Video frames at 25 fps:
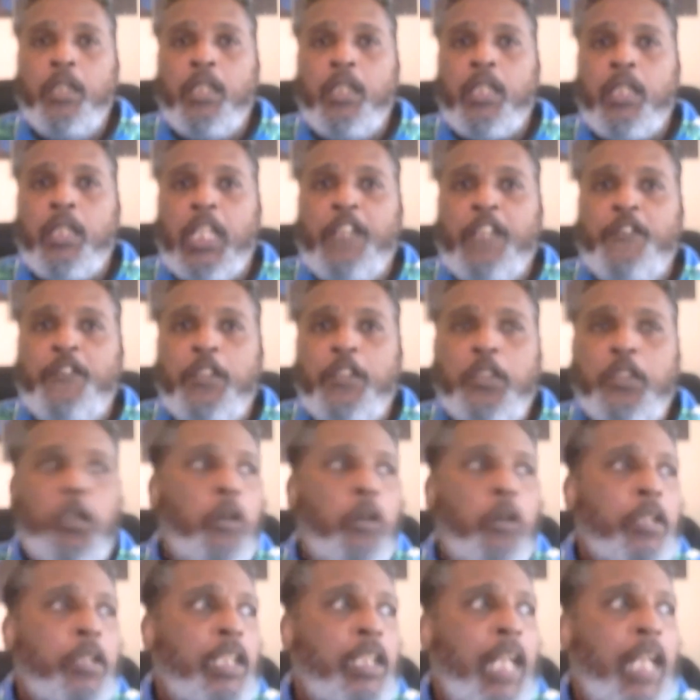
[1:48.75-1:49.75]
if you told
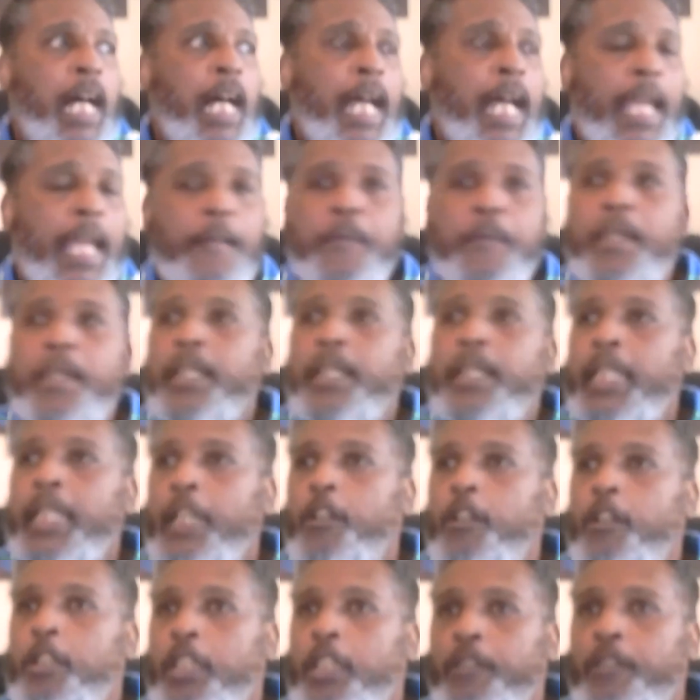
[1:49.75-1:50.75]
a lie, it
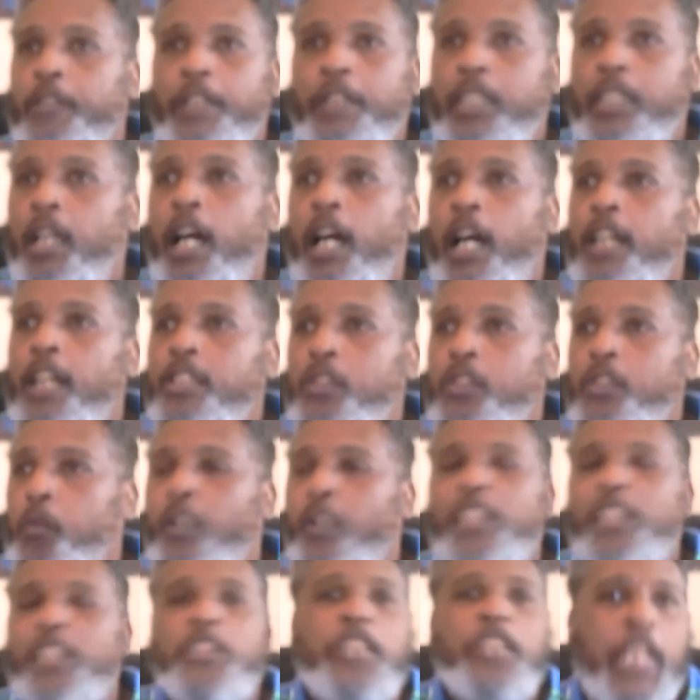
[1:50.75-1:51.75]
would it would cost one
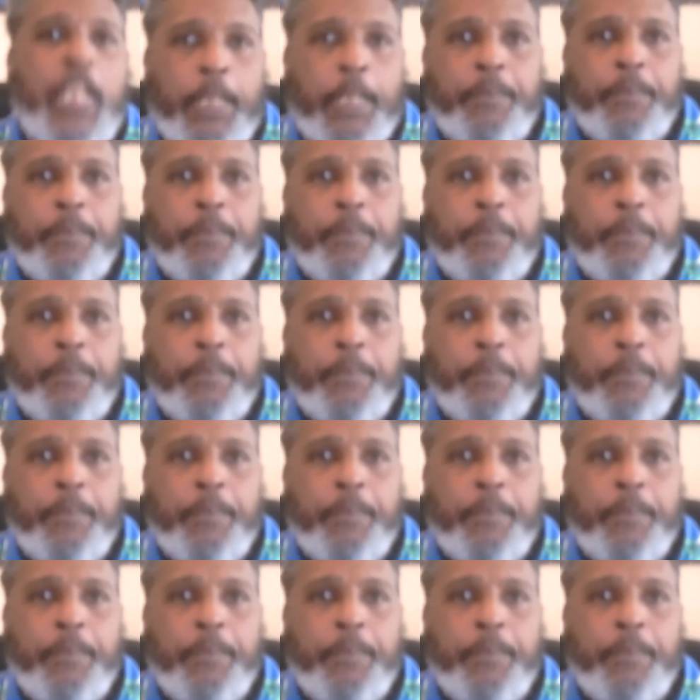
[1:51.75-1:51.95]
sheep.